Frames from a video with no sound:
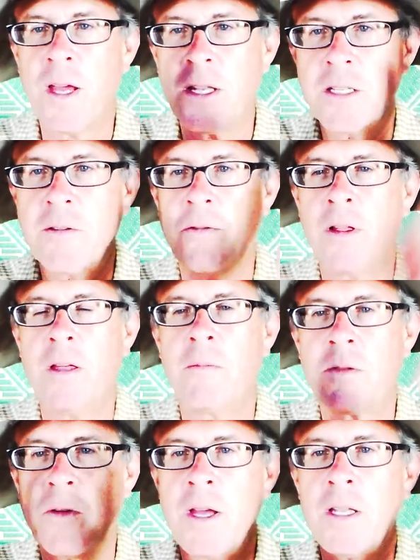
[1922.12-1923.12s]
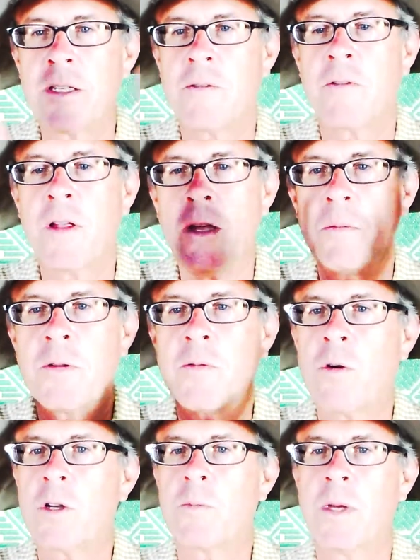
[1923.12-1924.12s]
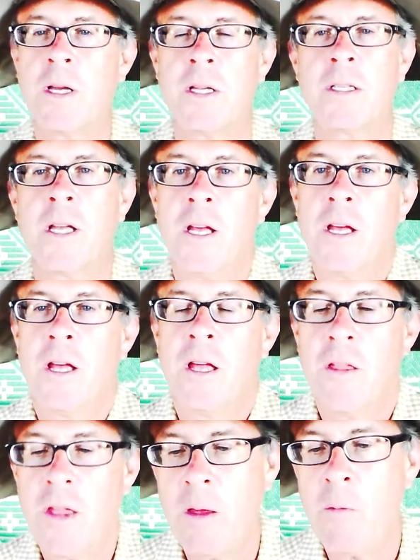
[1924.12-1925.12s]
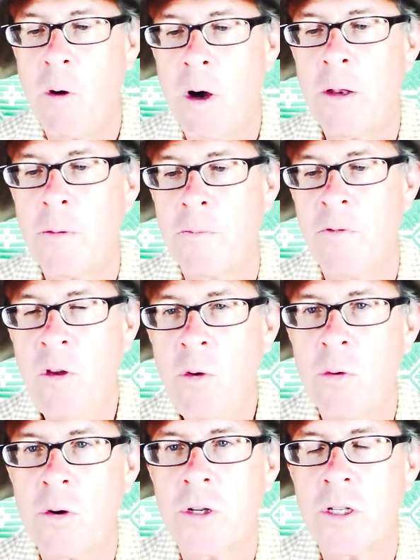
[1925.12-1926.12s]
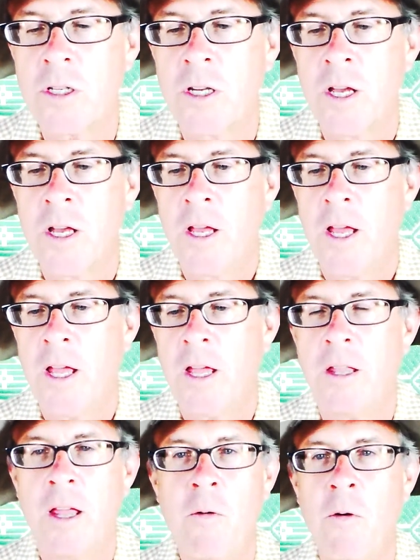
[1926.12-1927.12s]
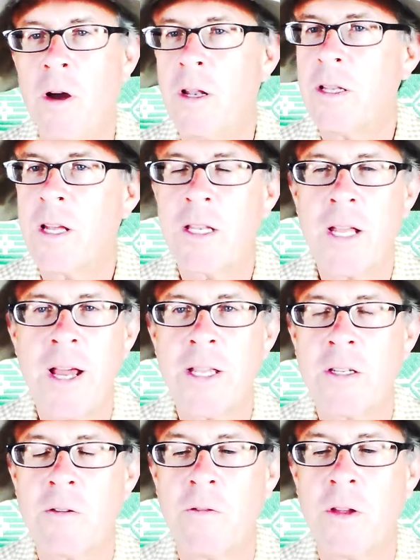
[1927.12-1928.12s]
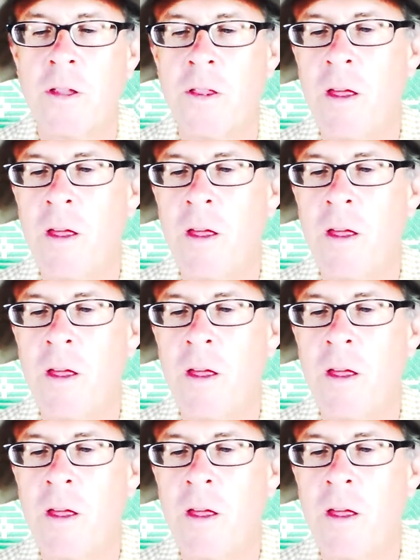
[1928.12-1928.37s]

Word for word: fans the flames, fans the flames, of course, because they want viewers and they want catastrophe.